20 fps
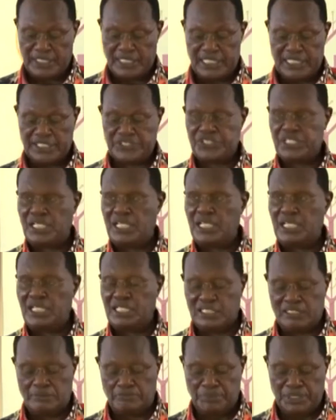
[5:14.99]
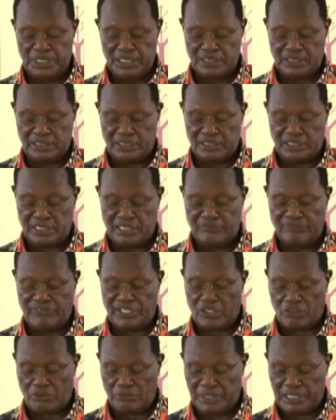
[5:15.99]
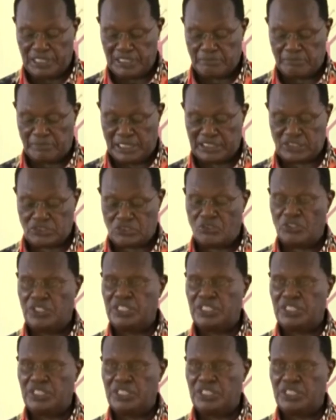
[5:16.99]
Nature and the built environment must